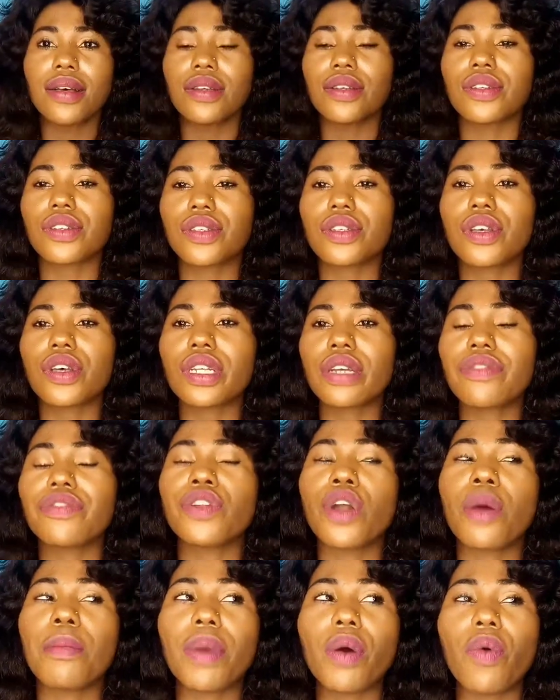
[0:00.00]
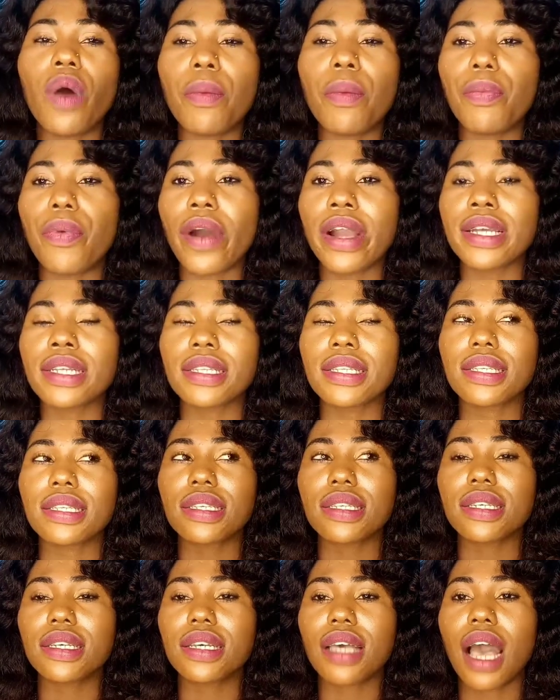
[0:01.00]
So the number one point
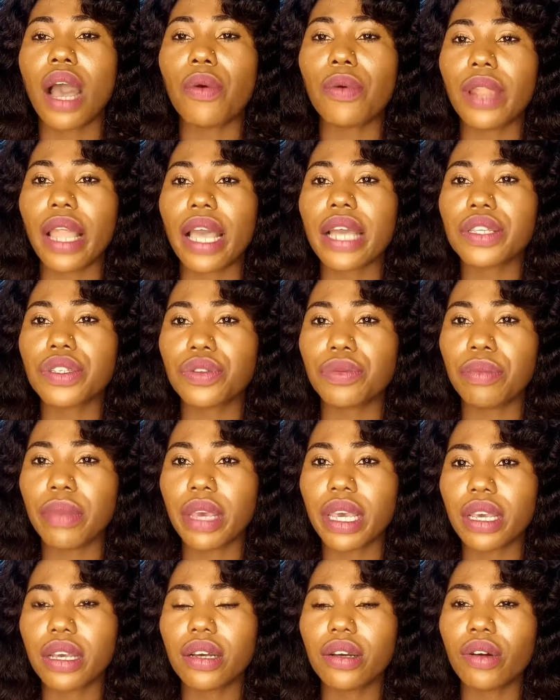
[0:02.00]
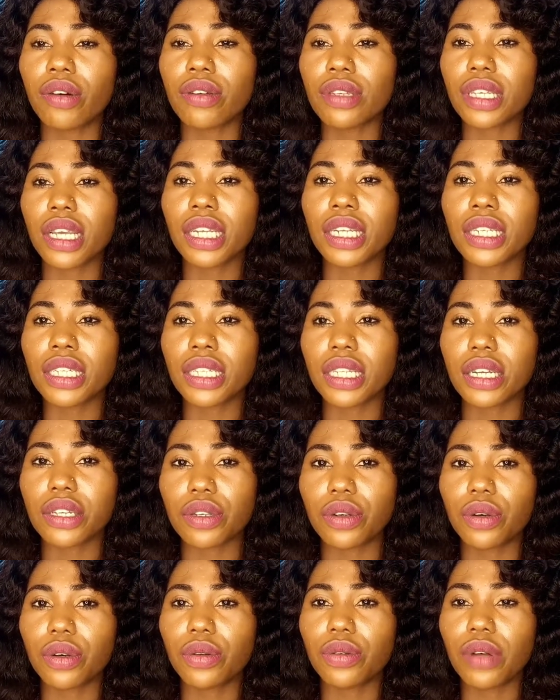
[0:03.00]
I would like to make concerning
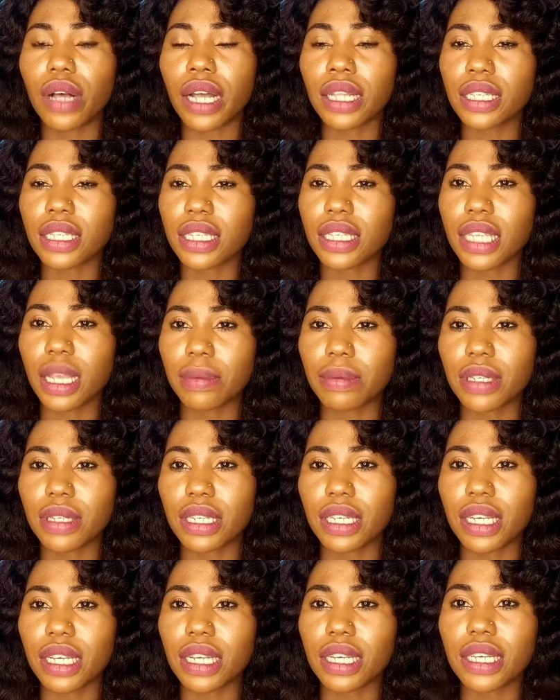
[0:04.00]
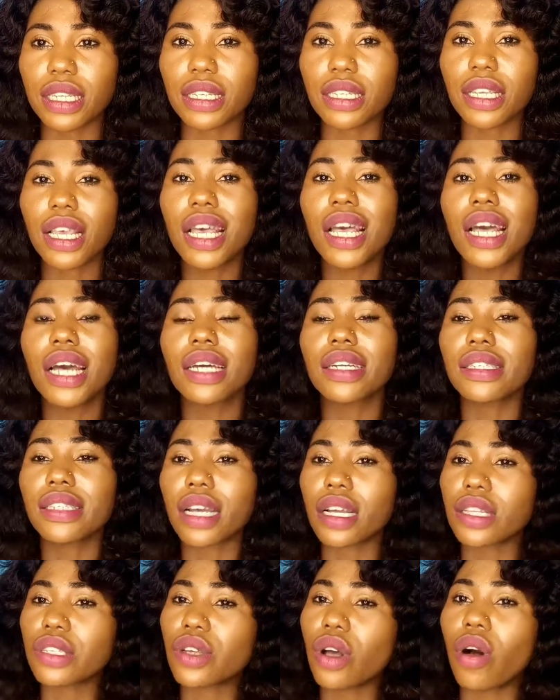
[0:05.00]
Dettol antiseptic is
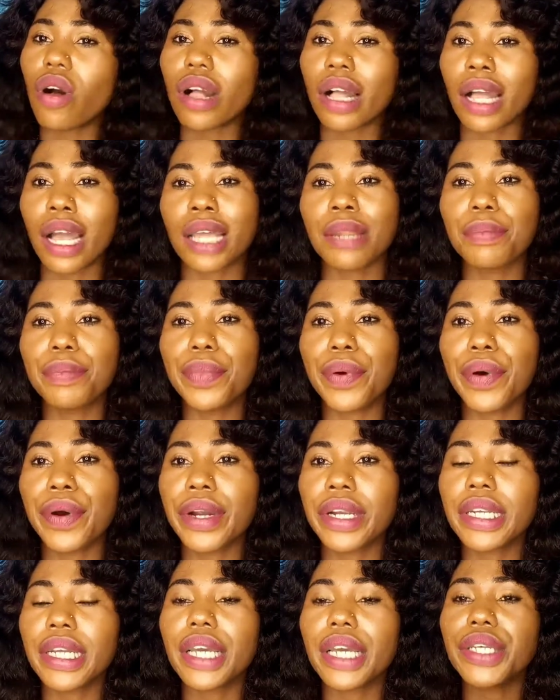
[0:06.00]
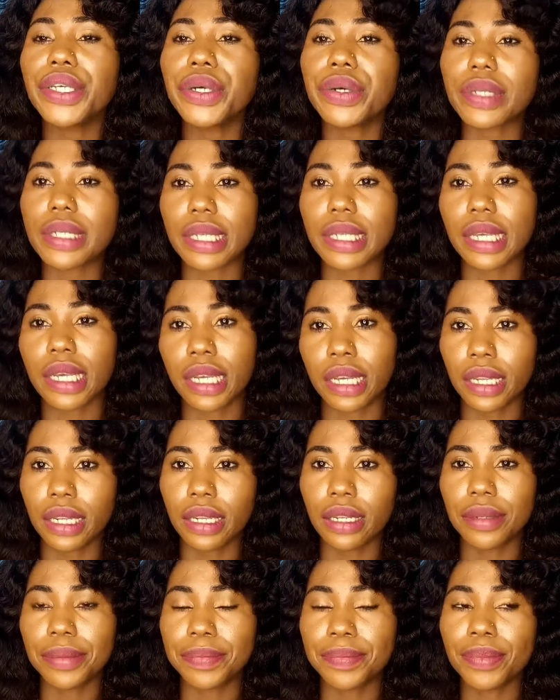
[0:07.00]
Dettol can burn your skin.
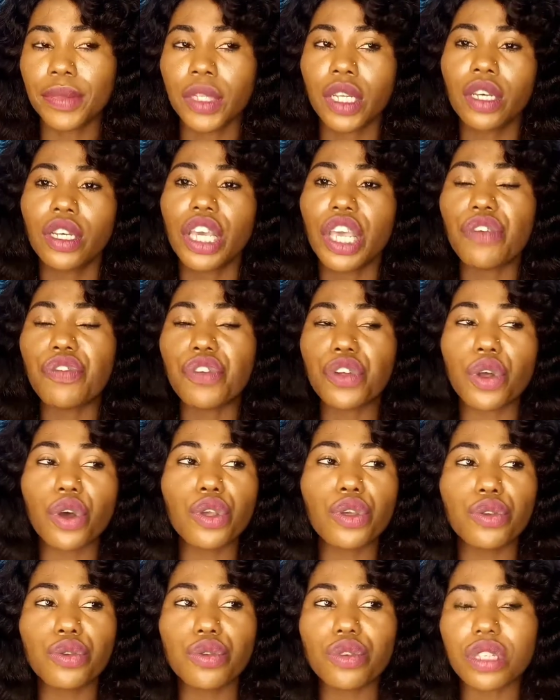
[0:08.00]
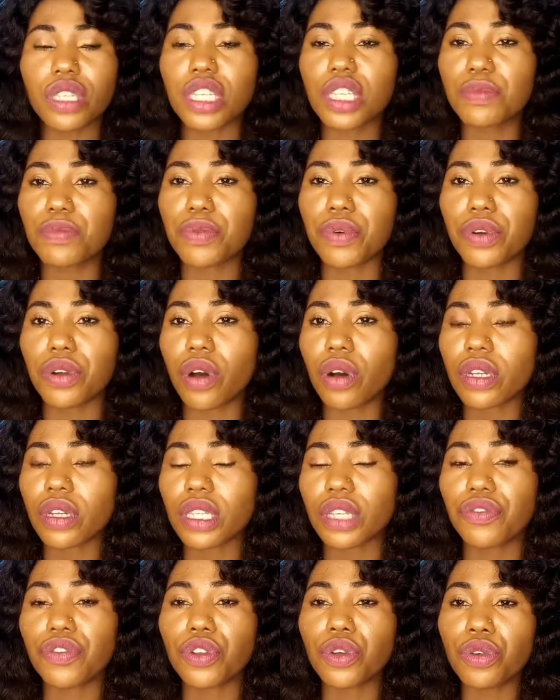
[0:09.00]
If you don't use this product,
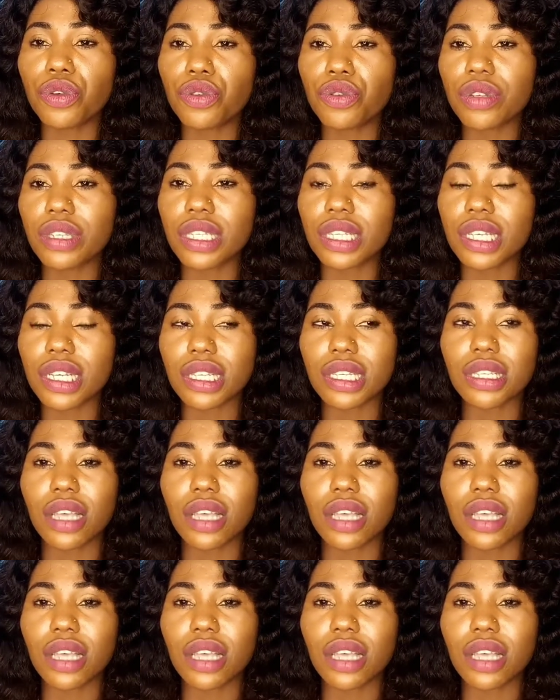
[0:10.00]
if you don't use this